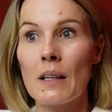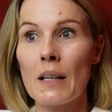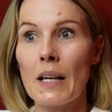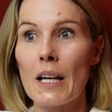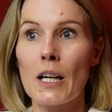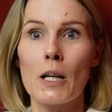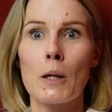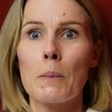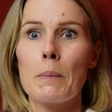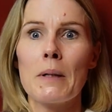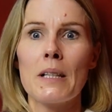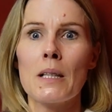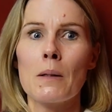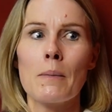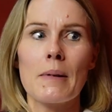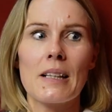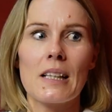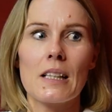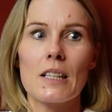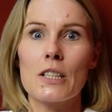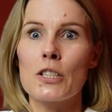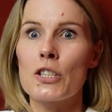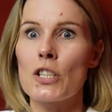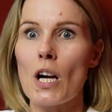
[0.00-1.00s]
It could be in the
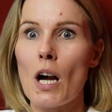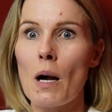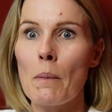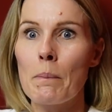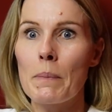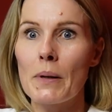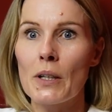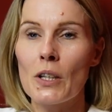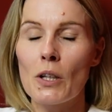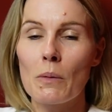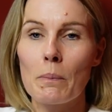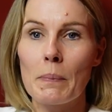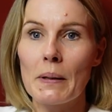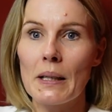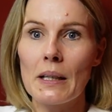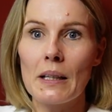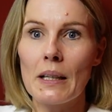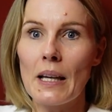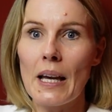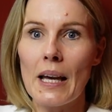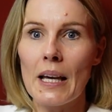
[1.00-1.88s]
middle of a shop. It could be,